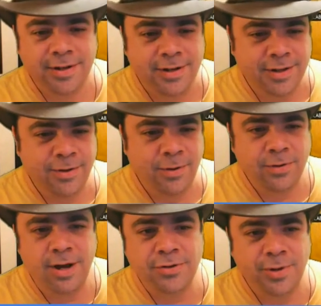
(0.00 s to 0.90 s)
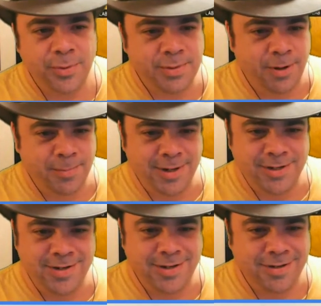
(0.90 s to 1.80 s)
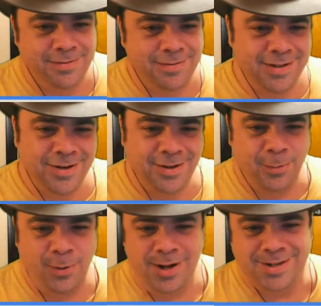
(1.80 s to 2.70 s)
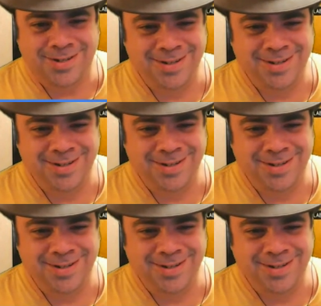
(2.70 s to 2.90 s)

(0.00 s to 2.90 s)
the whole country was small businesses. That's all it was,